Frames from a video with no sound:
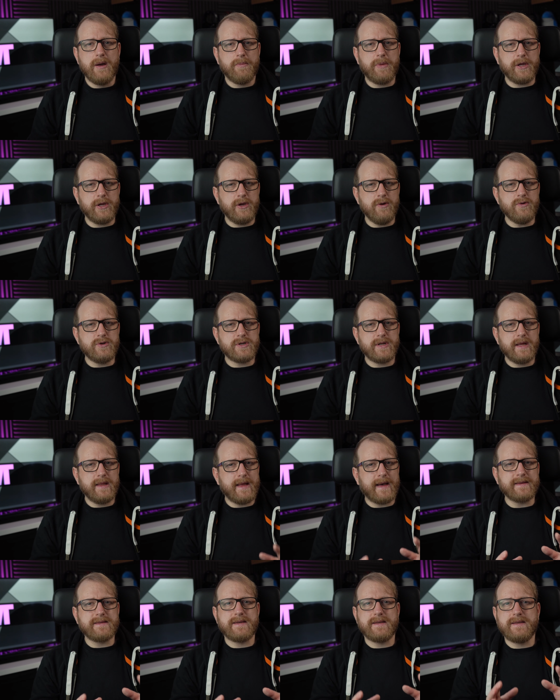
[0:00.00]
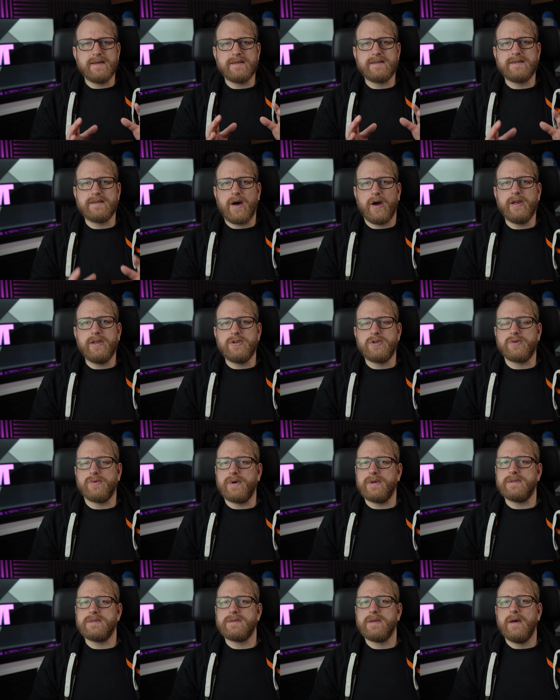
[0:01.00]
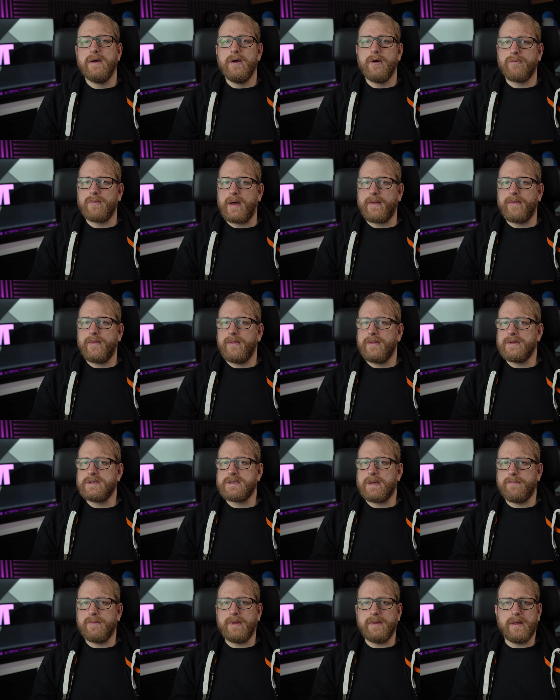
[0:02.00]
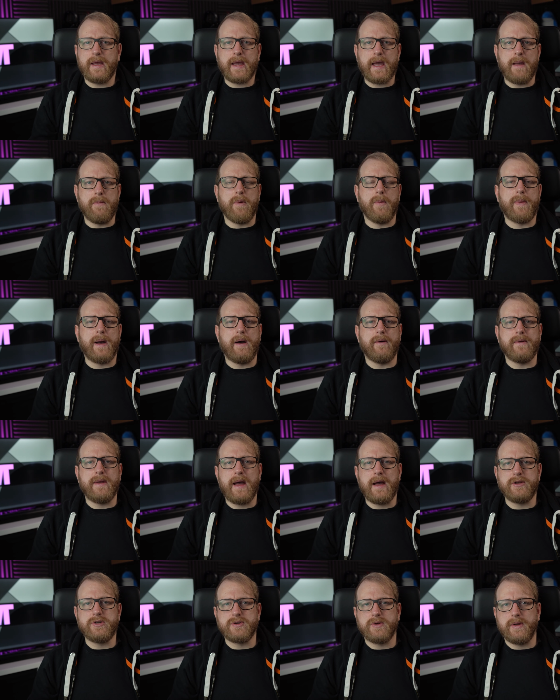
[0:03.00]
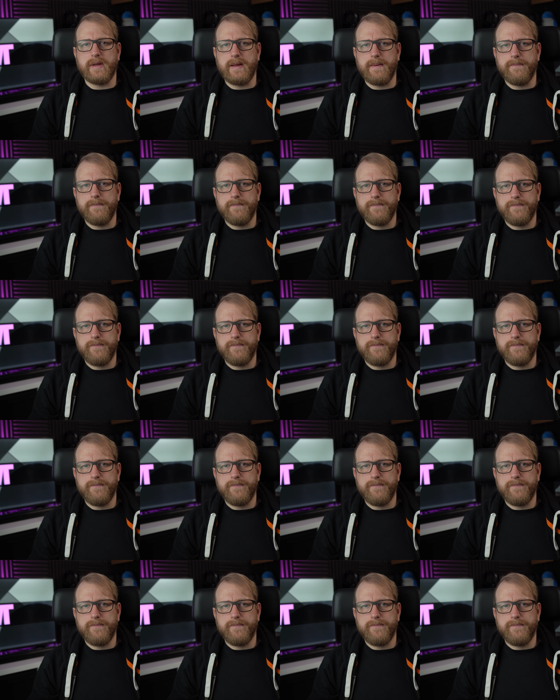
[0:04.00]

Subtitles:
but usually that's a design choice rather than something that came about naturally.